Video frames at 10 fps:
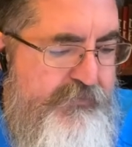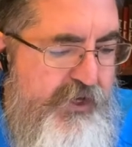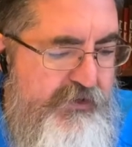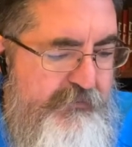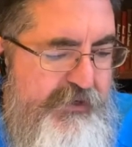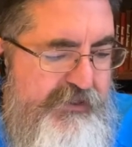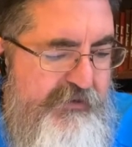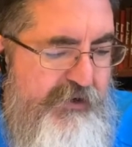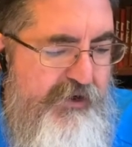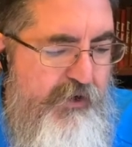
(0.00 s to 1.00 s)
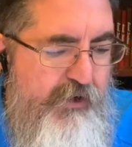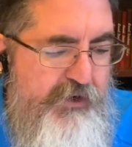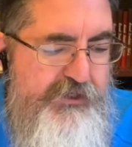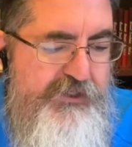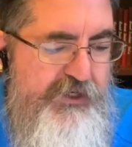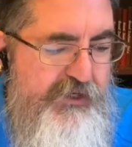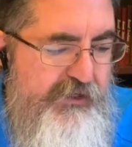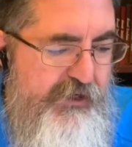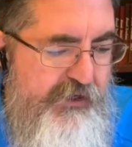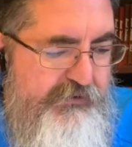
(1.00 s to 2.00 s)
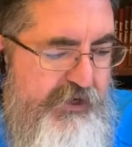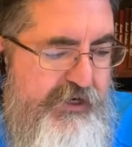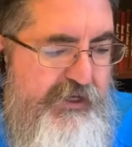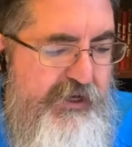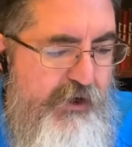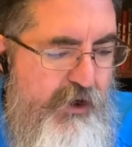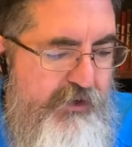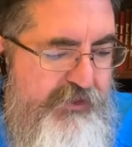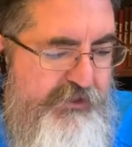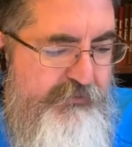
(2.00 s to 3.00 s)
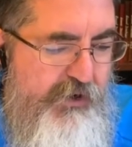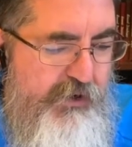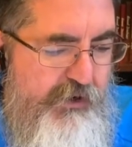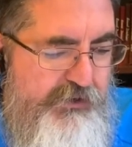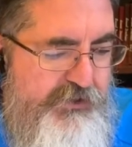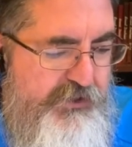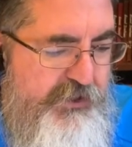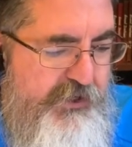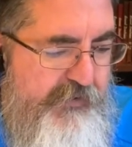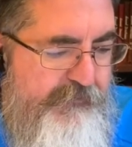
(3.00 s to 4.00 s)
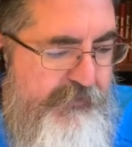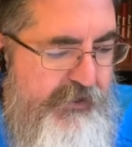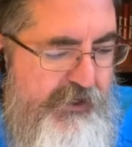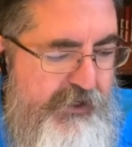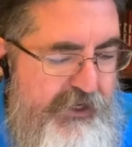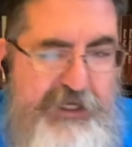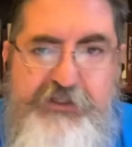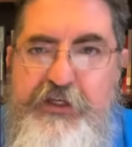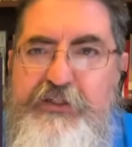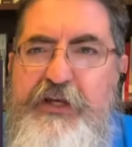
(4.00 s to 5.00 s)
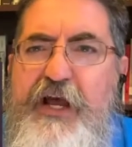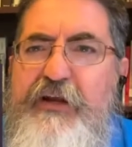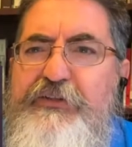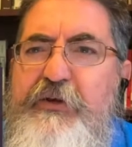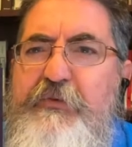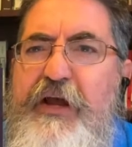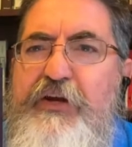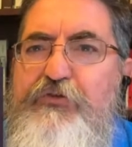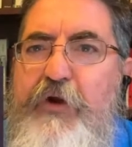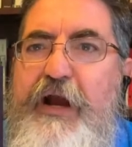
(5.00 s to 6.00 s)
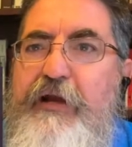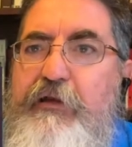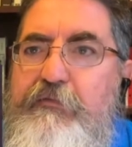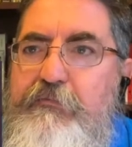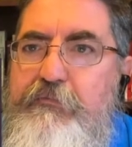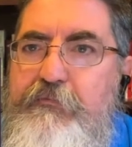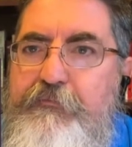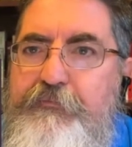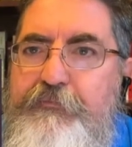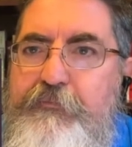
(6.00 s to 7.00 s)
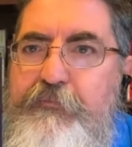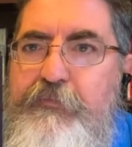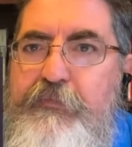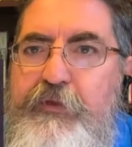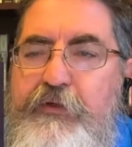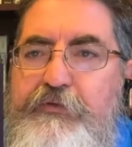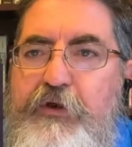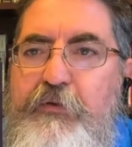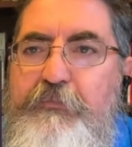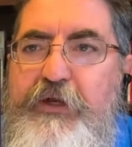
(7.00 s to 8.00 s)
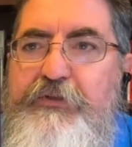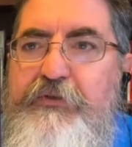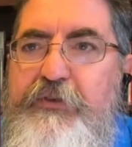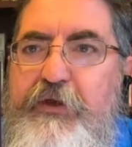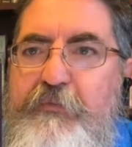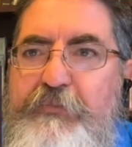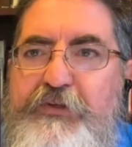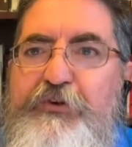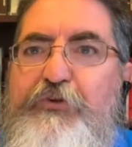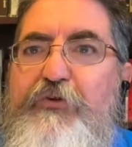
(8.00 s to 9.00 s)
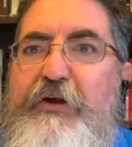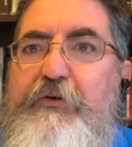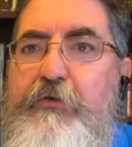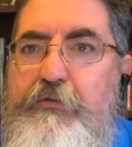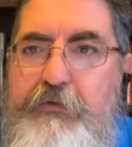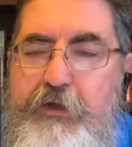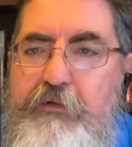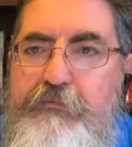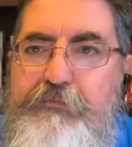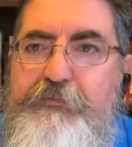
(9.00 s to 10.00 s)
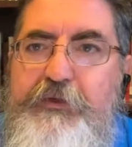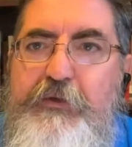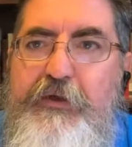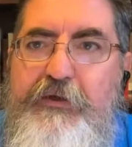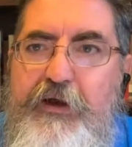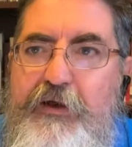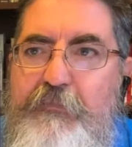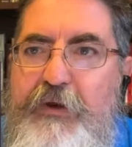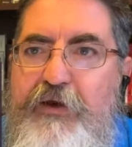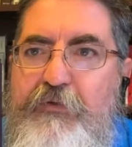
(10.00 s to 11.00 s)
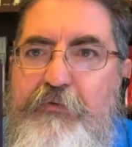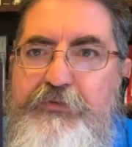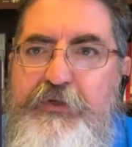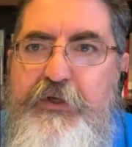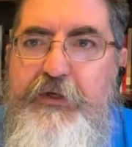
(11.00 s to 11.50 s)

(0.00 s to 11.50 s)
depicted by artists trying to get all of these parts as some kind of dragon. So picture Grendel, Beowulf's